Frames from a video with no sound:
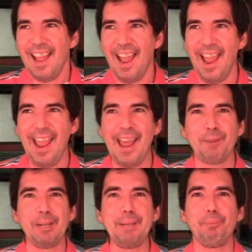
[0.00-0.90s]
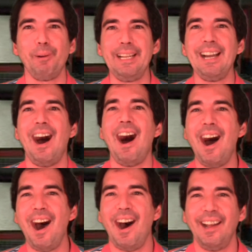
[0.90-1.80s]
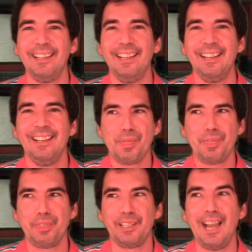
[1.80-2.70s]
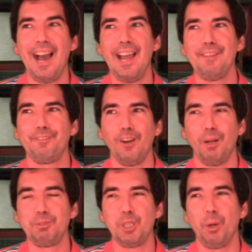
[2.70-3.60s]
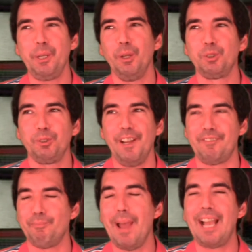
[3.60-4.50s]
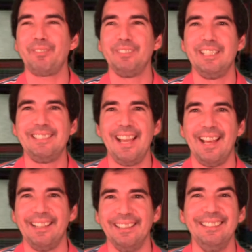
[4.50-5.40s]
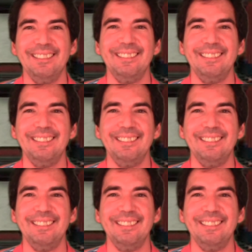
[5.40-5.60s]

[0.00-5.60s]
And we bring Han, the guy from Tokyo Drift, back from the dead.